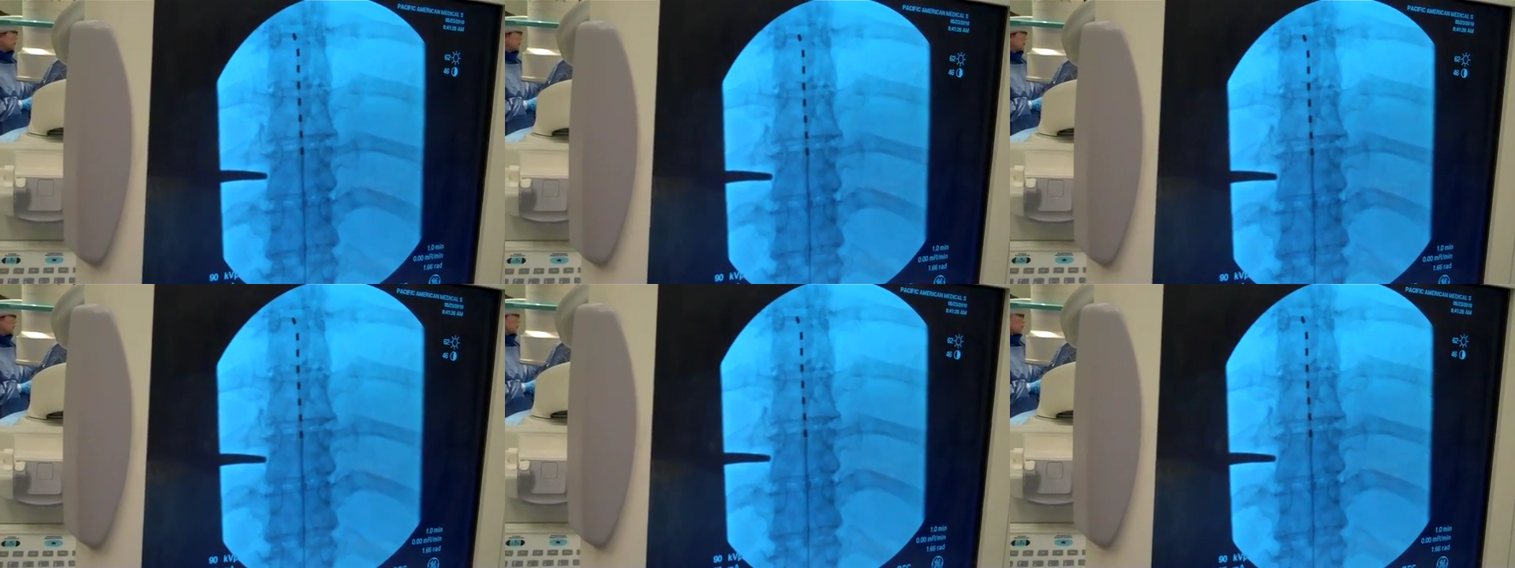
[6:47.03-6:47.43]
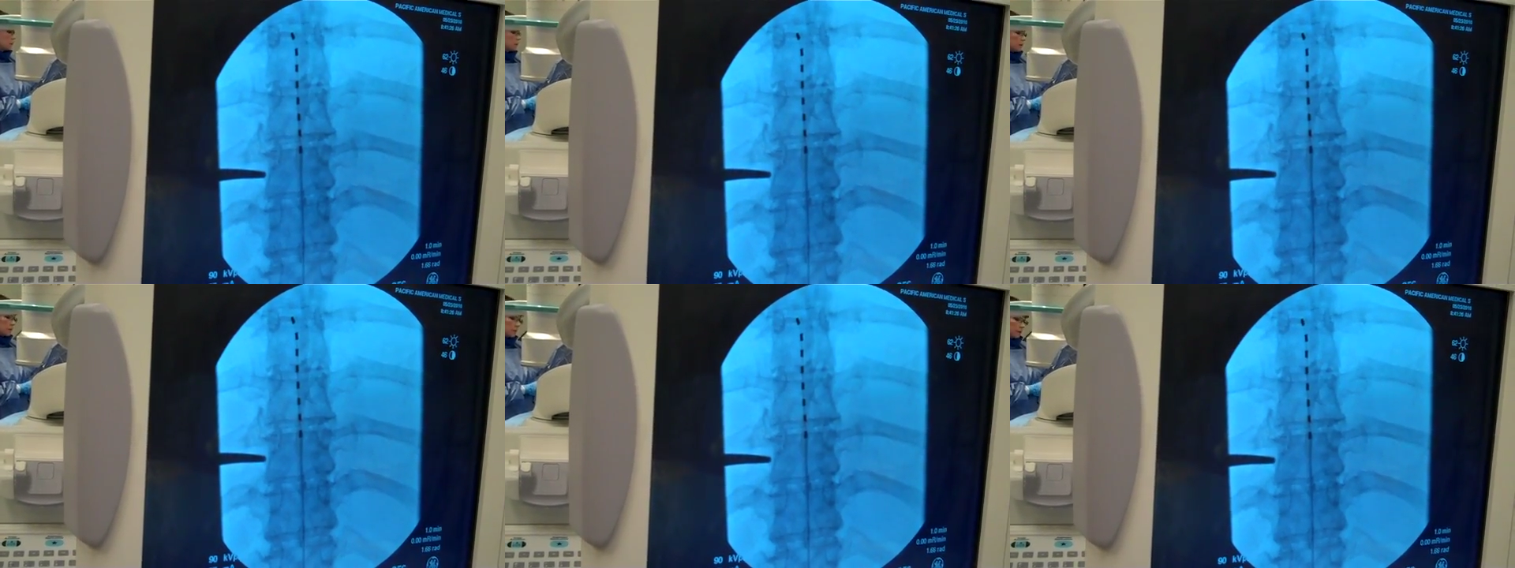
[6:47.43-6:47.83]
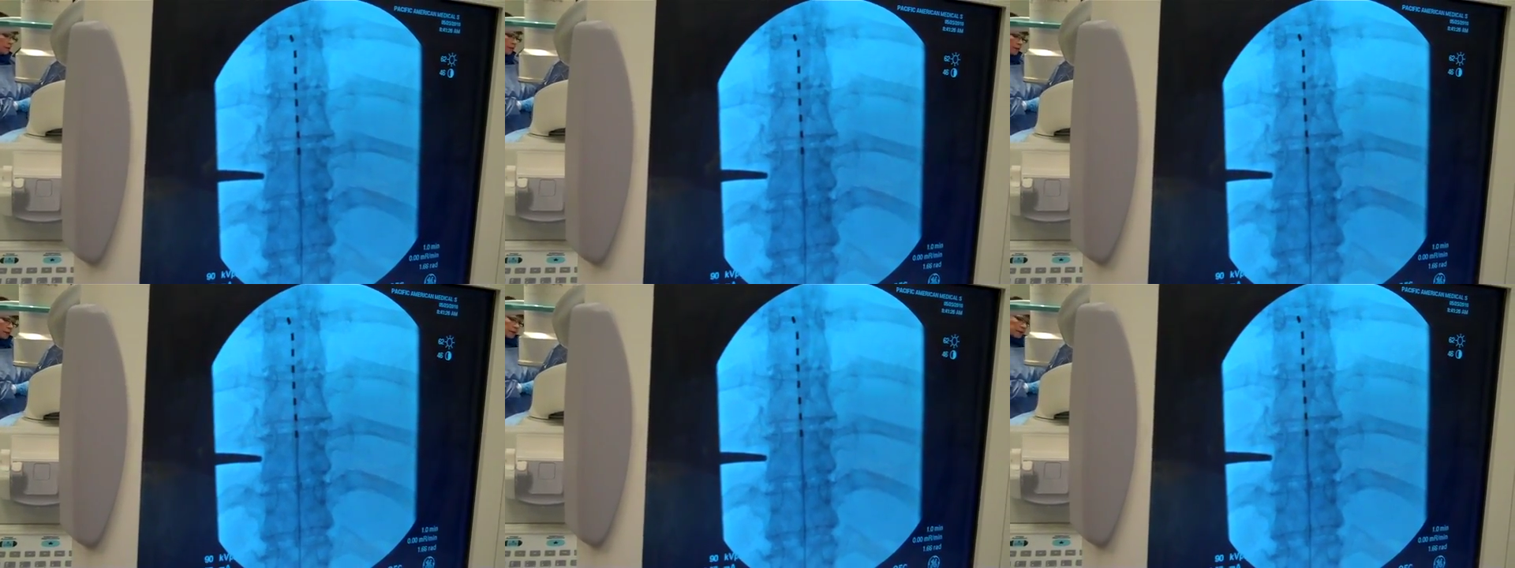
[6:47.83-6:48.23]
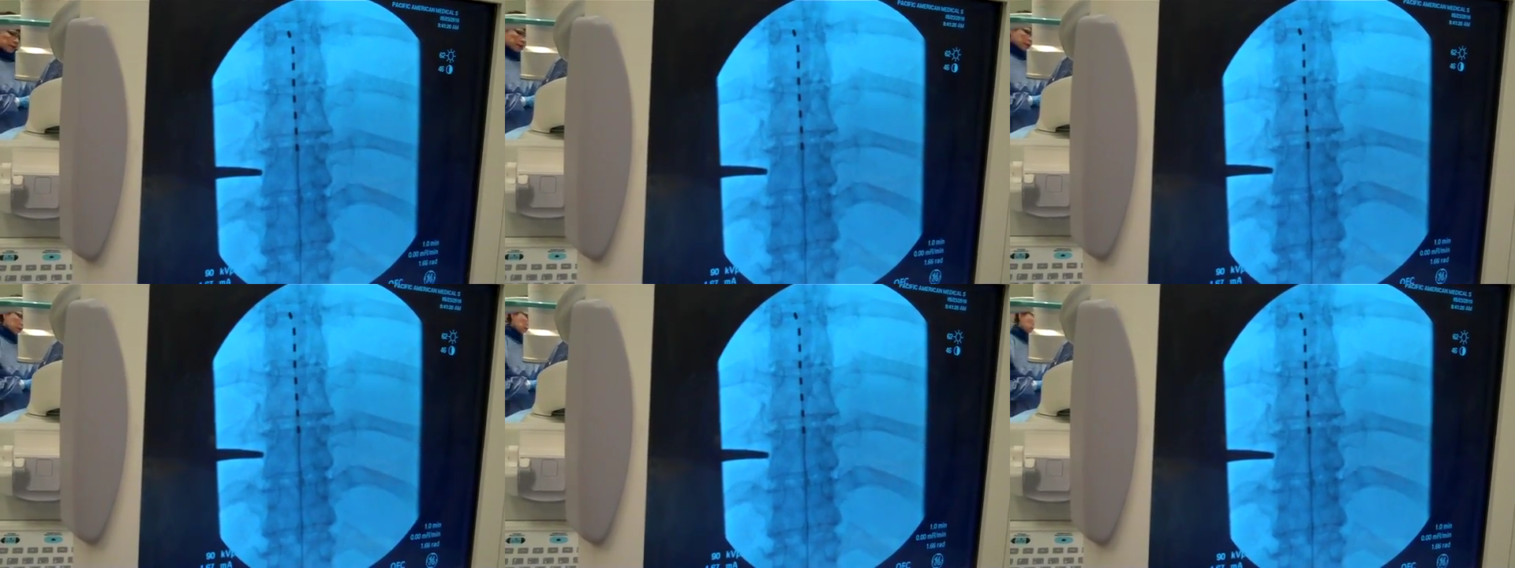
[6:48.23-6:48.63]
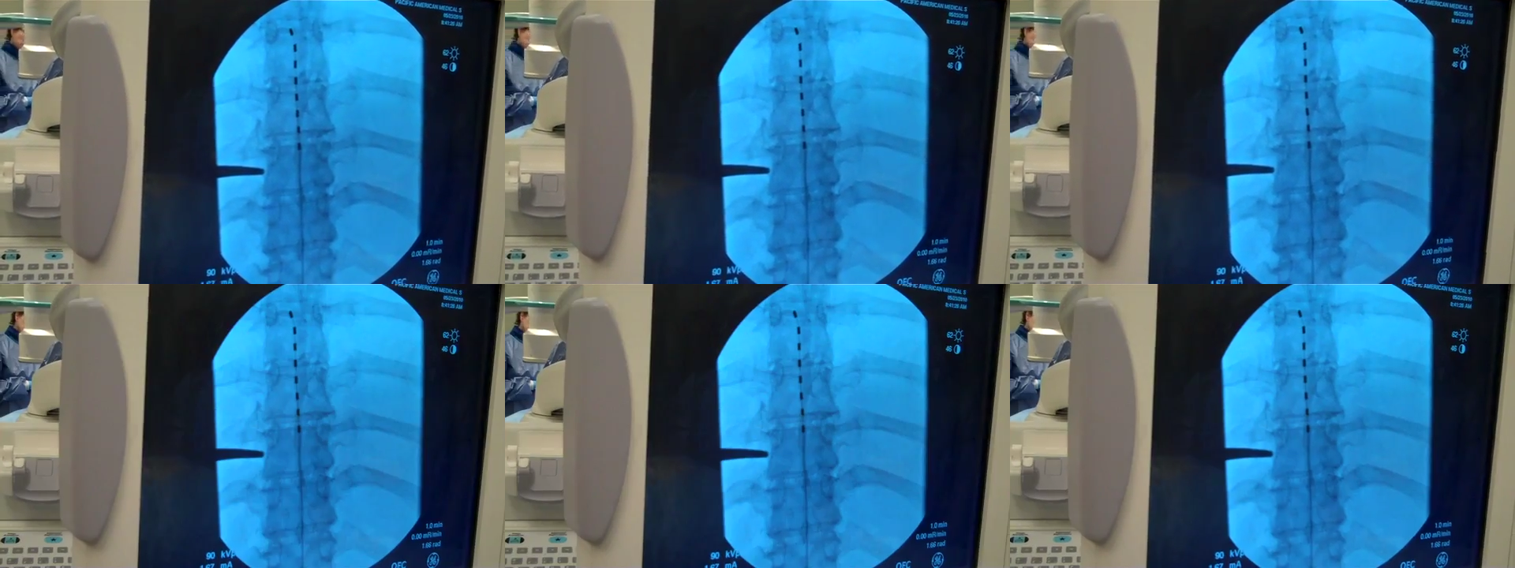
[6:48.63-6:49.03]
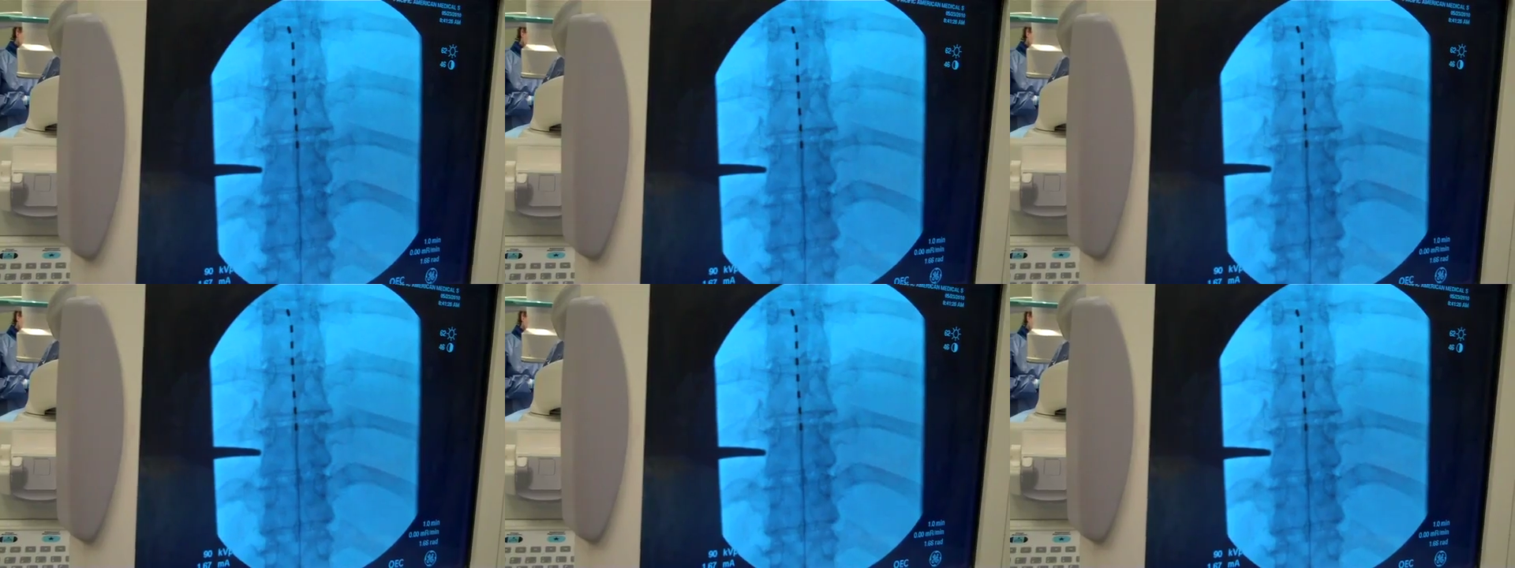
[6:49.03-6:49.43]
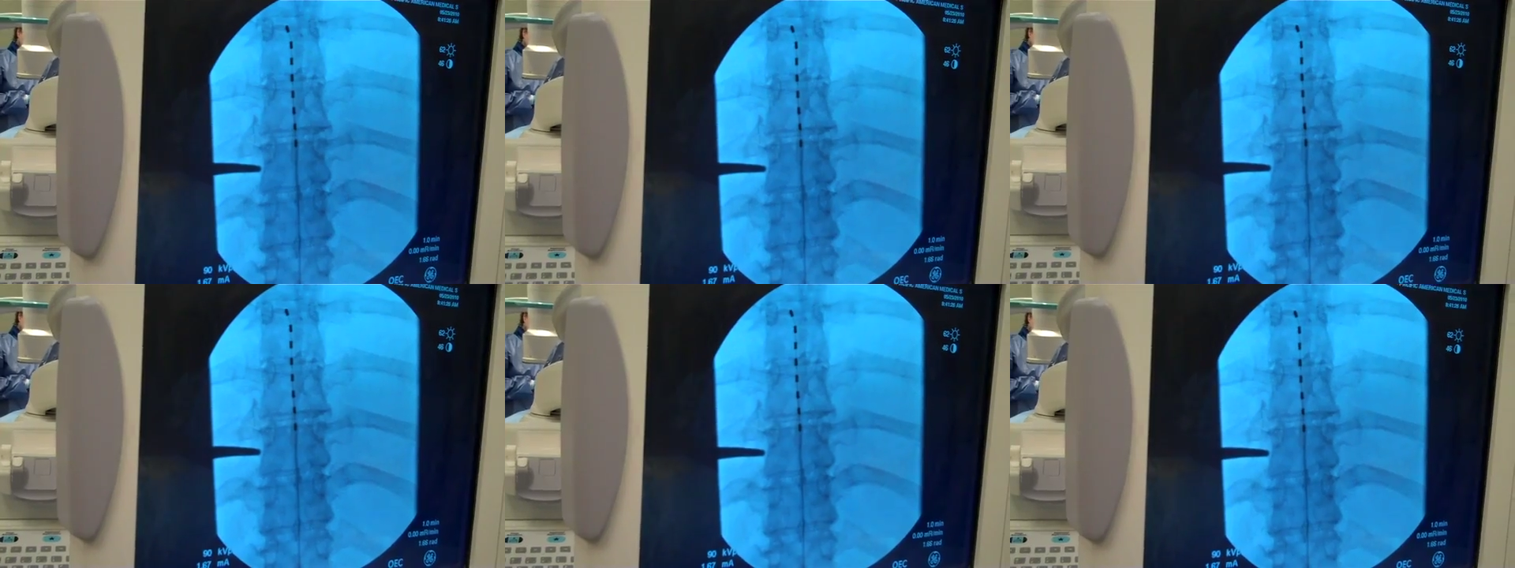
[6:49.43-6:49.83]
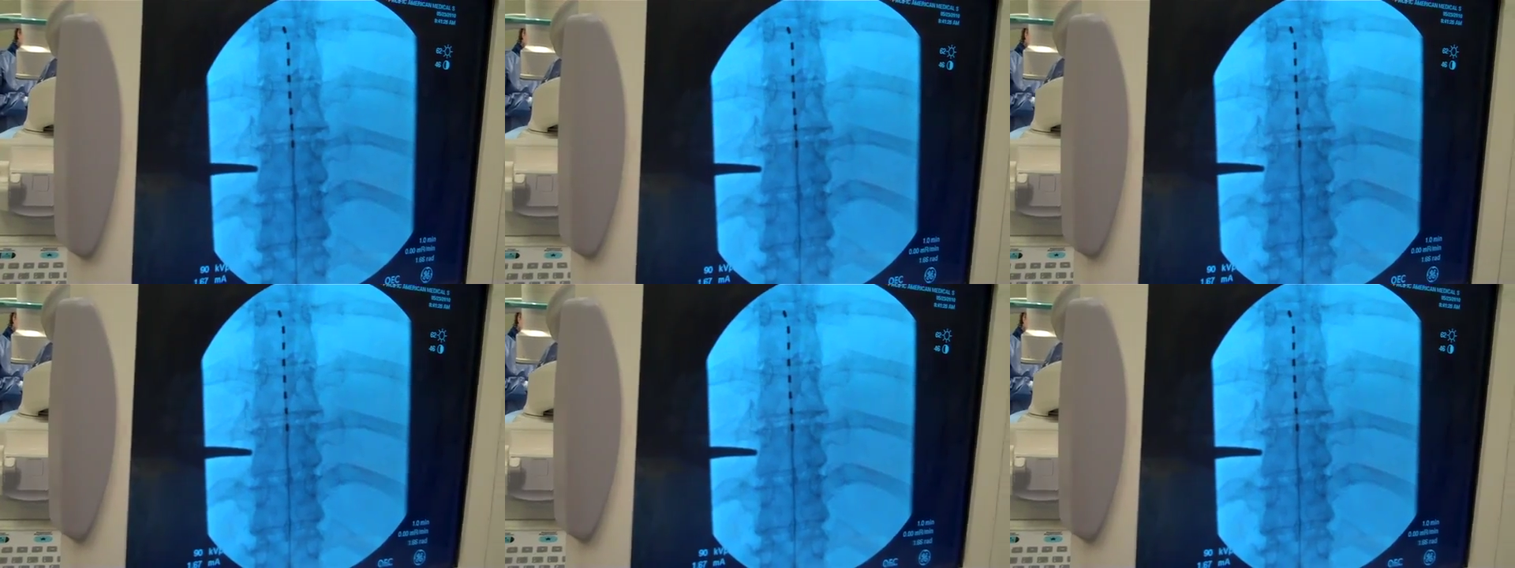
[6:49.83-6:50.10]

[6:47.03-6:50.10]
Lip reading: No face is visible, so there are no lips to read.